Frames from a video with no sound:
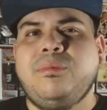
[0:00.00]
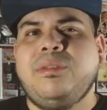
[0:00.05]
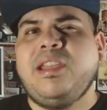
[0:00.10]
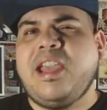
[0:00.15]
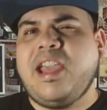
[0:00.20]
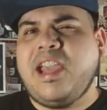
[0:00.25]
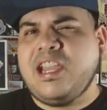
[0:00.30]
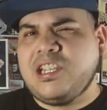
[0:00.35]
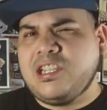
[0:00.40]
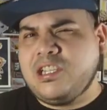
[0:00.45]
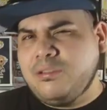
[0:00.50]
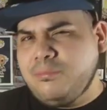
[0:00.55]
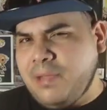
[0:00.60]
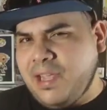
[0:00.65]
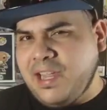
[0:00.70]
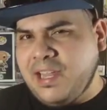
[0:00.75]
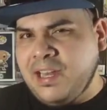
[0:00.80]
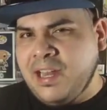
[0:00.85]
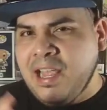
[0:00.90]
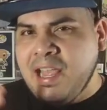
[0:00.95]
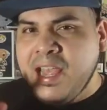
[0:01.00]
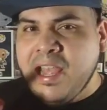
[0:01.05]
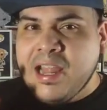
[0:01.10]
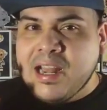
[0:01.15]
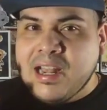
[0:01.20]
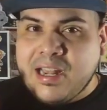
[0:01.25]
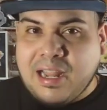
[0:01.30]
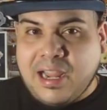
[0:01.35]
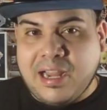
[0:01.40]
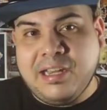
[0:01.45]
be X-Men
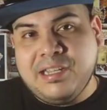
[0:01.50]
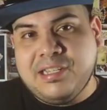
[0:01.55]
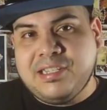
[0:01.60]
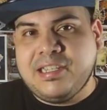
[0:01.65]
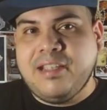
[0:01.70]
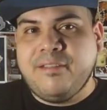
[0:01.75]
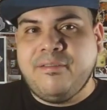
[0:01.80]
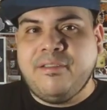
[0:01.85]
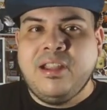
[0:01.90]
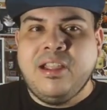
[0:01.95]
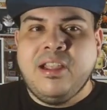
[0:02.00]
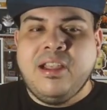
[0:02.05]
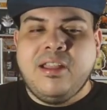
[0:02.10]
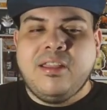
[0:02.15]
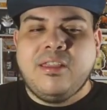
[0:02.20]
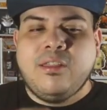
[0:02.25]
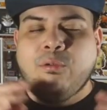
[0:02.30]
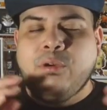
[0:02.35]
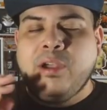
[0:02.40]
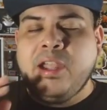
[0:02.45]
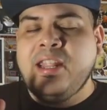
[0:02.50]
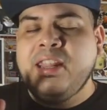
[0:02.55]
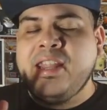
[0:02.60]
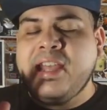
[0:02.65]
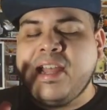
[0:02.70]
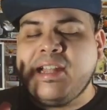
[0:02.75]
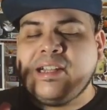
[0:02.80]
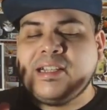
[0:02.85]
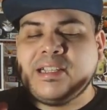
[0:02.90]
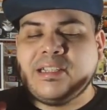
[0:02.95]
97. The way
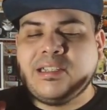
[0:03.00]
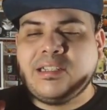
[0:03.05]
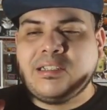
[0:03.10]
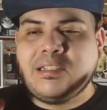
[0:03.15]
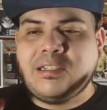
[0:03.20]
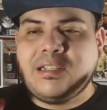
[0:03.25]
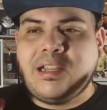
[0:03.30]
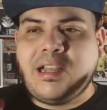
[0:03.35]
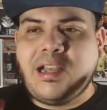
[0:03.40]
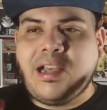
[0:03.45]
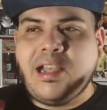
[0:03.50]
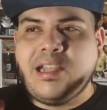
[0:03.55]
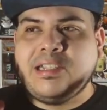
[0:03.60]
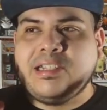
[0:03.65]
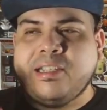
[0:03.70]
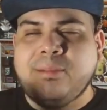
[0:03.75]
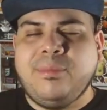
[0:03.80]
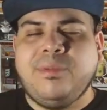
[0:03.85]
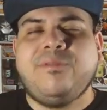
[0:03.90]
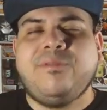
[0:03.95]
that I said